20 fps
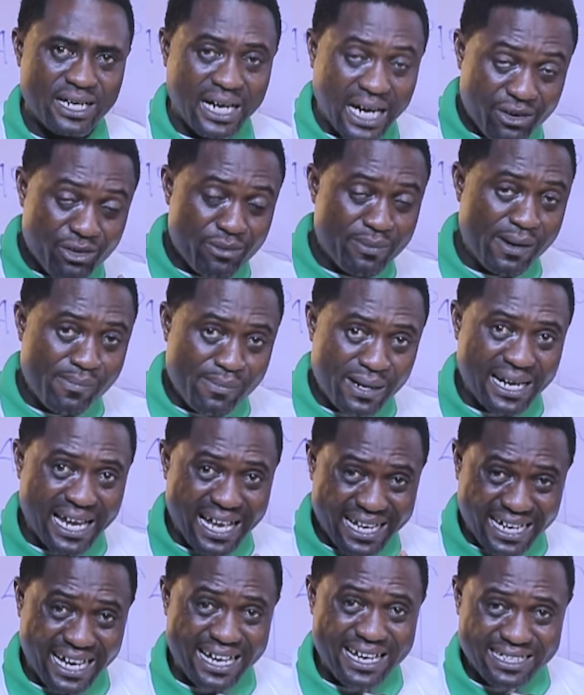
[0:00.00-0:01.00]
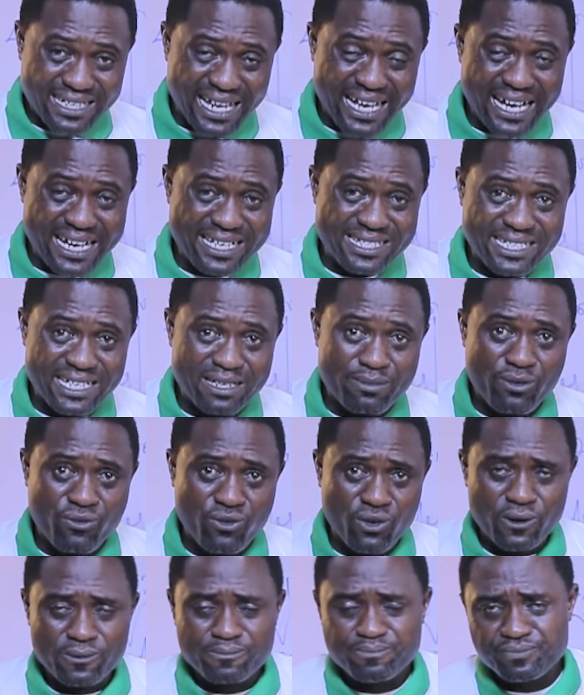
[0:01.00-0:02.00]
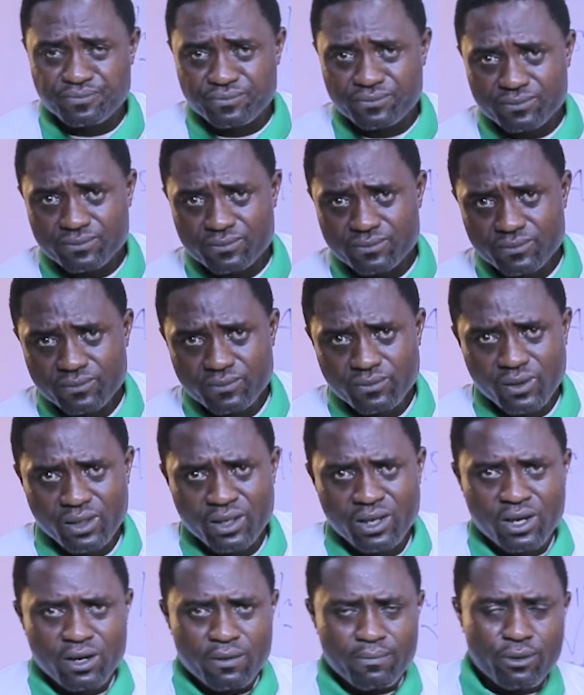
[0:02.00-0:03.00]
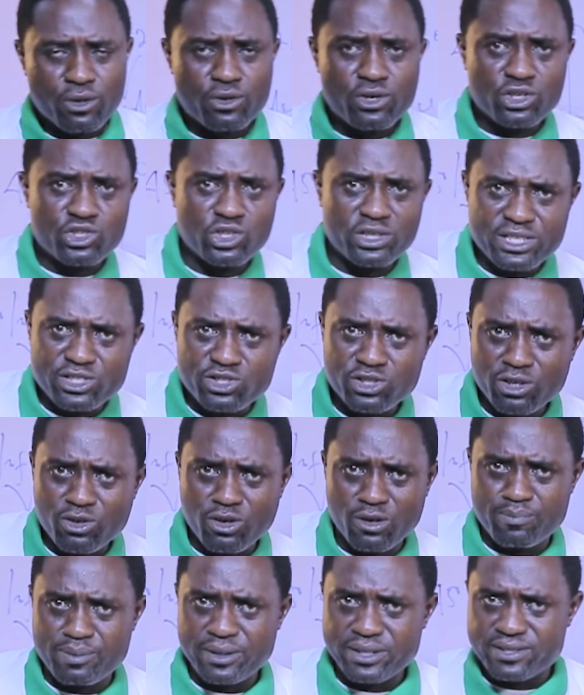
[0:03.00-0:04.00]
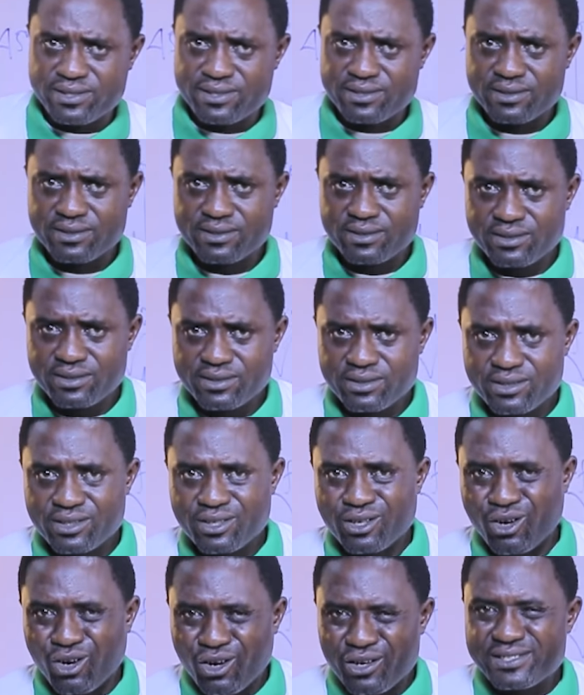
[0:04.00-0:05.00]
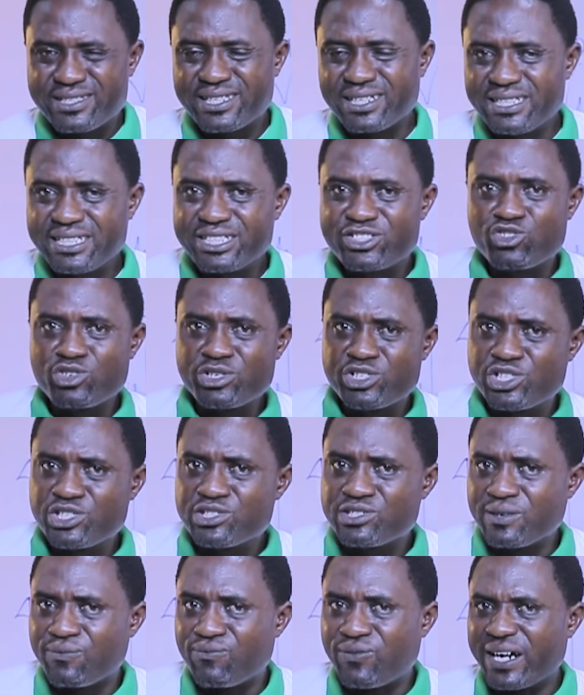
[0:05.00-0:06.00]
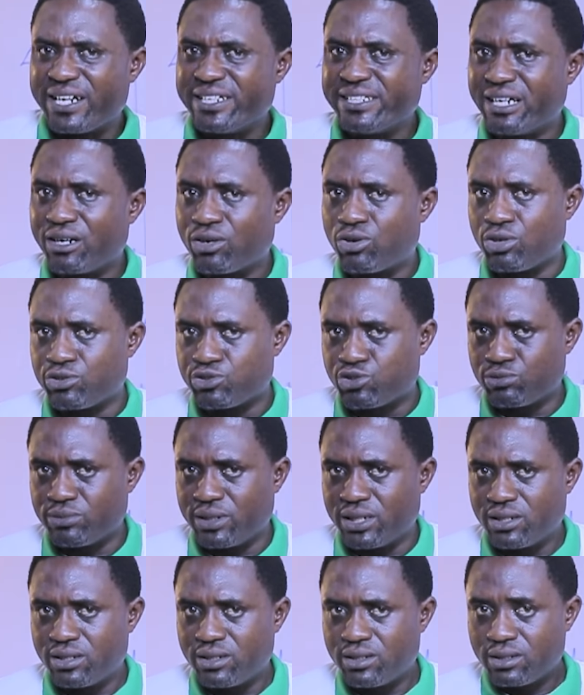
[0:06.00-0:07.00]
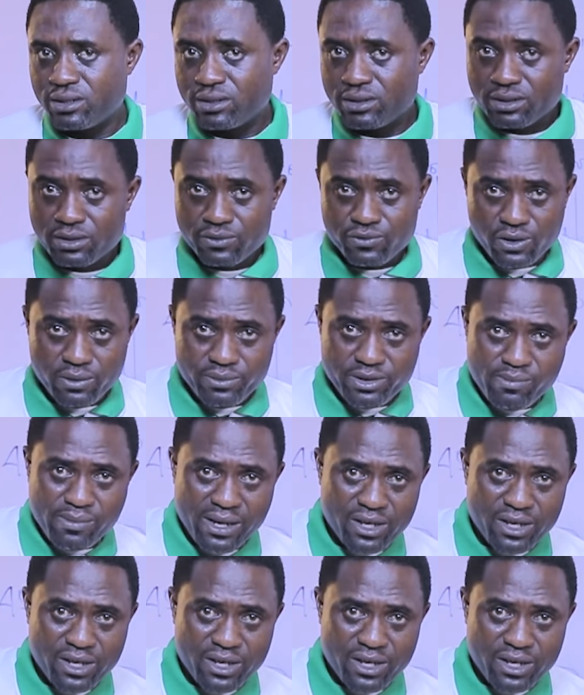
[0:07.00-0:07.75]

And remember, like I said before, production is not complete until it reaches the final consumer, from the